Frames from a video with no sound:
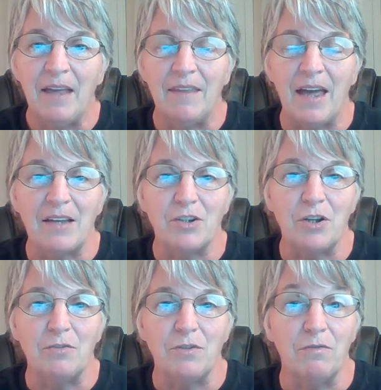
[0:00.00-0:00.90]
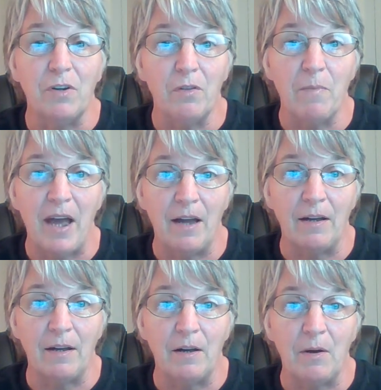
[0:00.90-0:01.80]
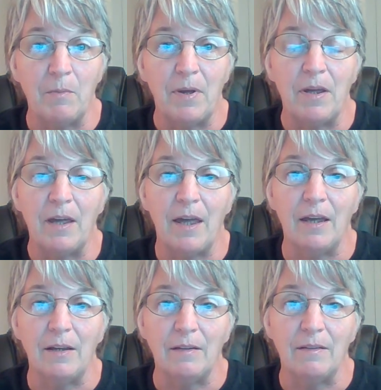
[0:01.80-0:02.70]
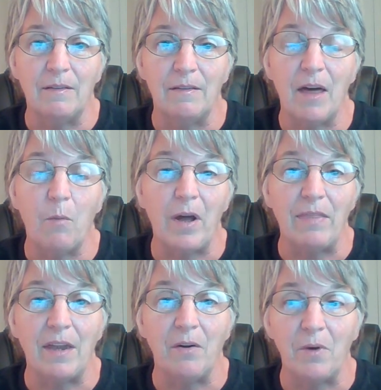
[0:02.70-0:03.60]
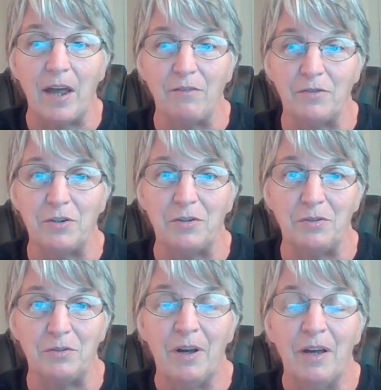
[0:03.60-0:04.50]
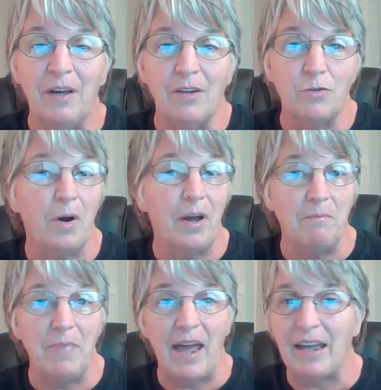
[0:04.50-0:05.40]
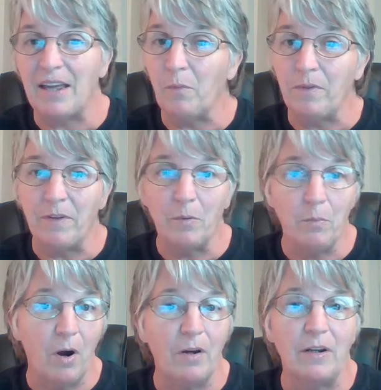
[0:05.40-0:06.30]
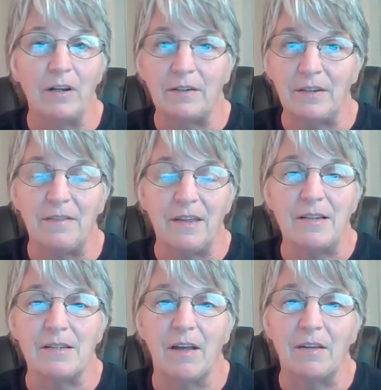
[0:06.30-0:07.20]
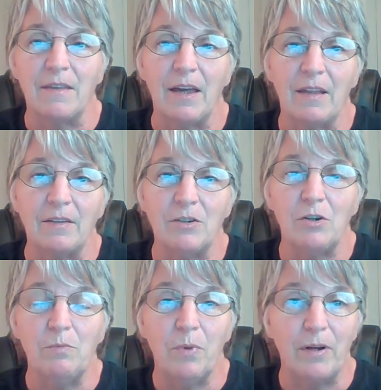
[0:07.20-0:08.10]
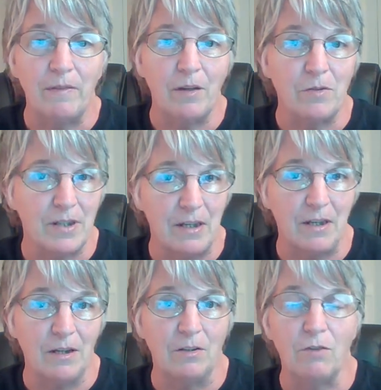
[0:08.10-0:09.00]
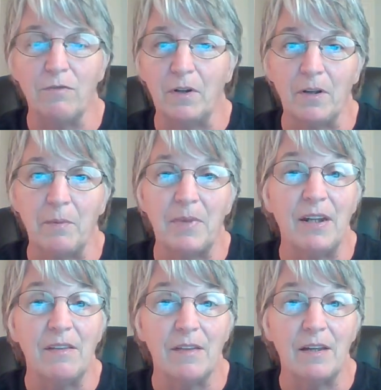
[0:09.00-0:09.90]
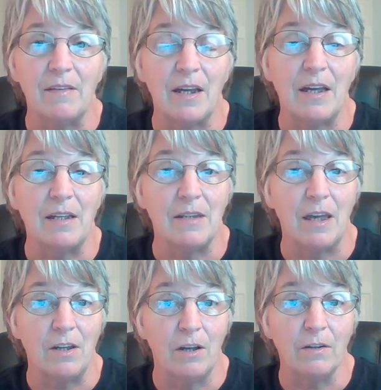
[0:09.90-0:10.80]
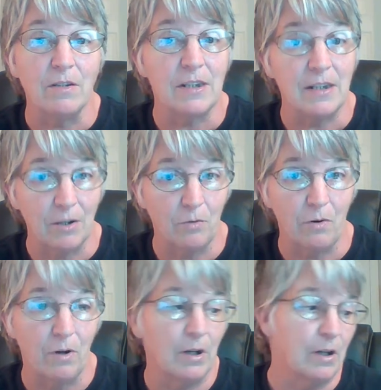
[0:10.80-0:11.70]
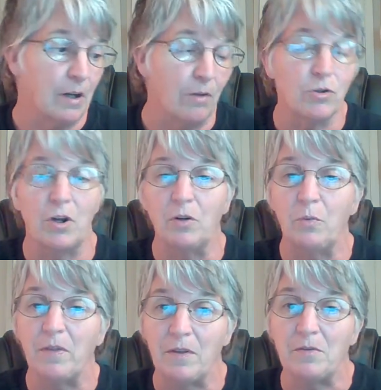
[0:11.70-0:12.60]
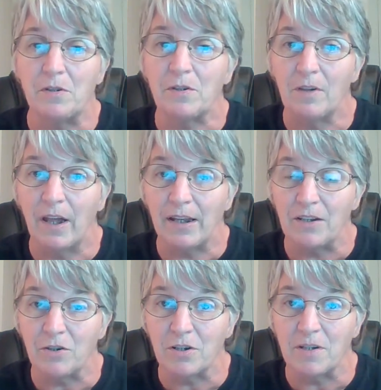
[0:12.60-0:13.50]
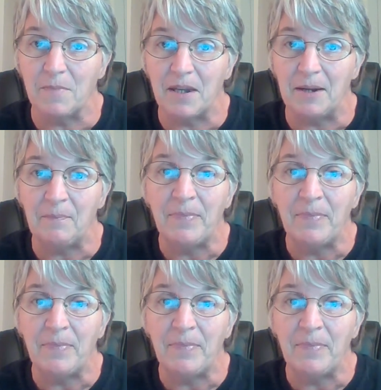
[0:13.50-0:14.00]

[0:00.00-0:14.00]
They ask you to fill the bag up, and that way they don't have to try and bag it with their product and things like that. You bring those in, you fill up anything that has a yellow sticker on it, and I'll show you what those look like in just a minute.